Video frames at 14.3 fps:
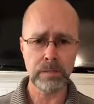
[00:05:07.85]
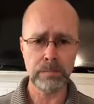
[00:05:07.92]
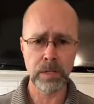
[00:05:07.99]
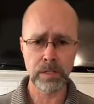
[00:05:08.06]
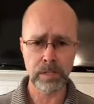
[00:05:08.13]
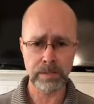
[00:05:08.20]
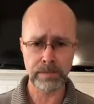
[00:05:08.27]

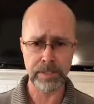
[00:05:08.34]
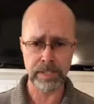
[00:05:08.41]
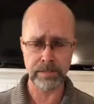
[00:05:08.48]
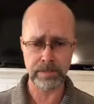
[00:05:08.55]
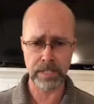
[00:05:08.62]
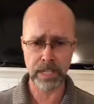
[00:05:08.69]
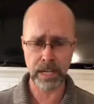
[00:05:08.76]
Most of us
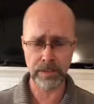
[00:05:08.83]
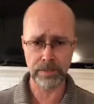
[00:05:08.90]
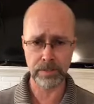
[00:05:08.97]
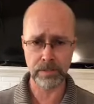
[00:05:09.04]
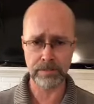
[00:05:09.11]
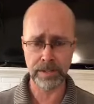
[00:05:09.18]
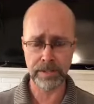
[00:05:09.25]
have gone
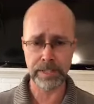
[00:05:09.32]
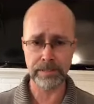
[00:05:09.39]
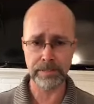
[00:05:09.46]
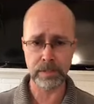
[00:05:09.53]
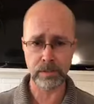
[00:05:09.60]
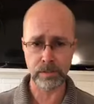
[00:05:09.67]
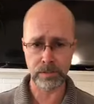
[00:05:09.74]
through very
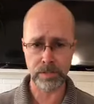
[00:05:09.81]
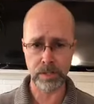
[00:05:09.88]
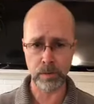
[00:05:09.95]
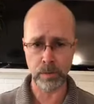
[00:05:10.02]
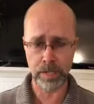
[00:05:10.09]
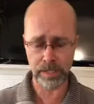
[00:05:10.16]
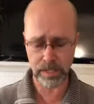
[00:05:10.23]
difficult
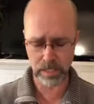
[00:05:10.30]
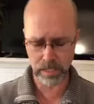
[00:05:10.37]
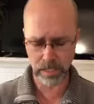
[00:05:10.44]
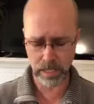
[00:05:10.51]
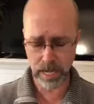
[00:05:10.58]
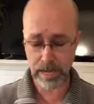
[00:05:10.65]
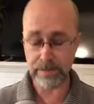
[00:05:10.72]
situations
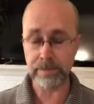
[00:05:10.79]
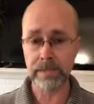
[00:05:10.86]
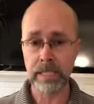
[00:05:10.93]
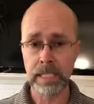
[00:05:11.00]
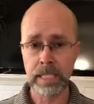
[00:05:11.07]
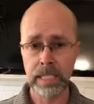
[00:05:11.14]
in life